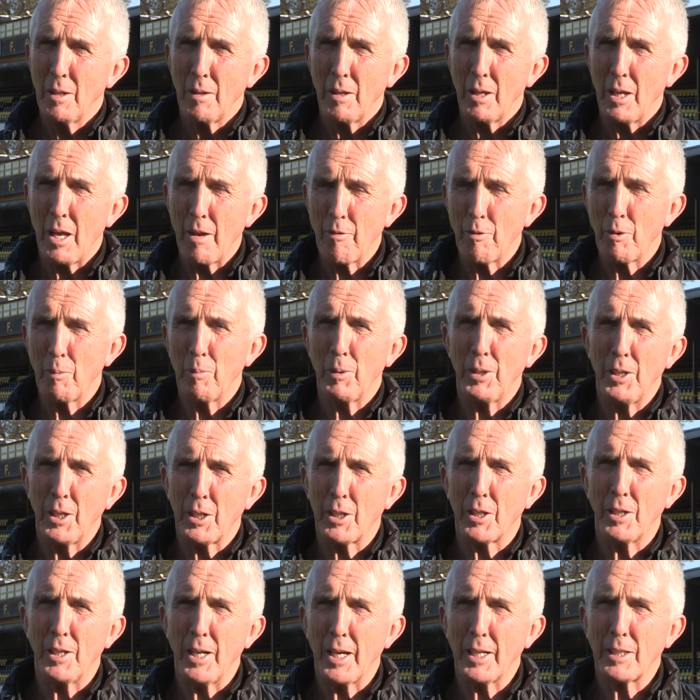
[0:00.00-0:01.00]
everybody
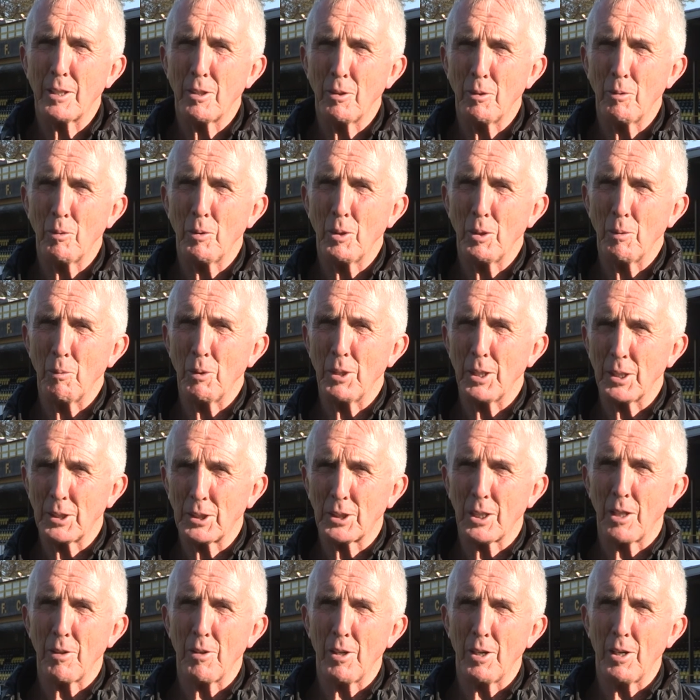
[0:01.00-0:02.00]
connected with, with the
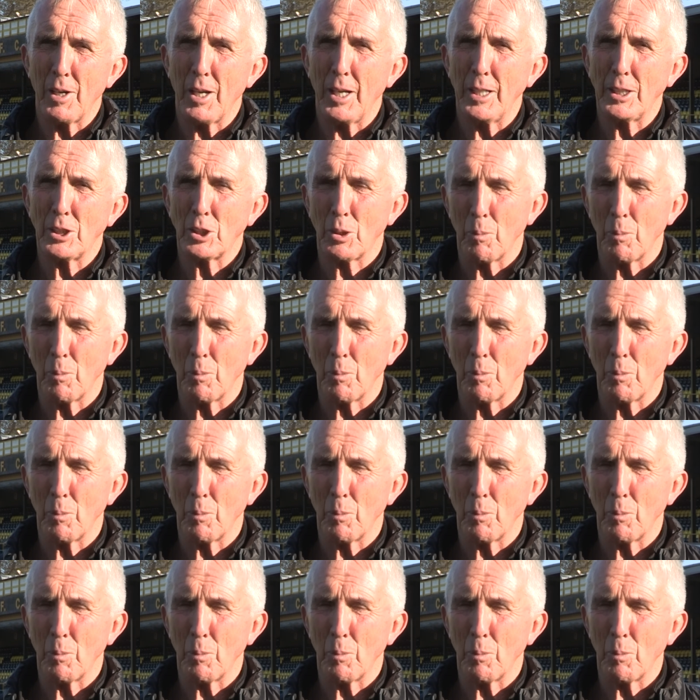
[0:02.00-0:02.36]
Southern Knights,